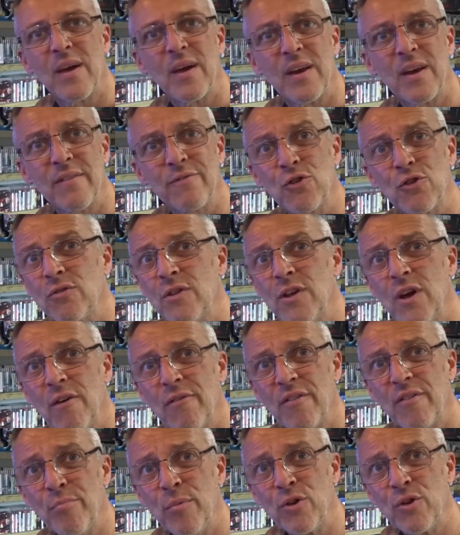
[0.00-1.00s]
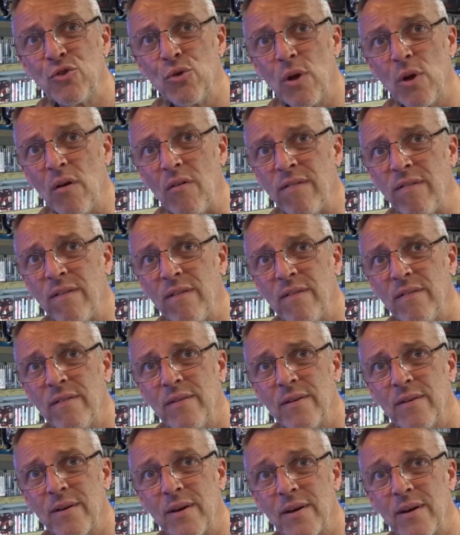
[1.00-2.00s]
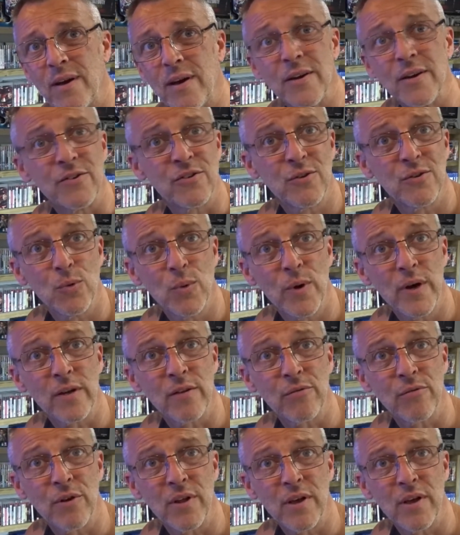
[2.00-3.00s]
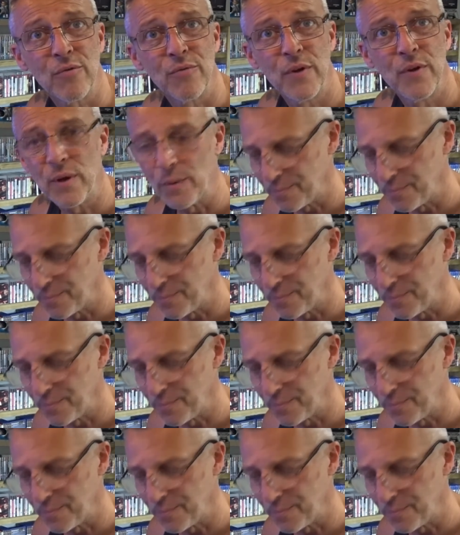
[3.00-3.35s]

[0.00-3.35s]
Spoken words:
I've took the RF module off, and it still works through the S-video.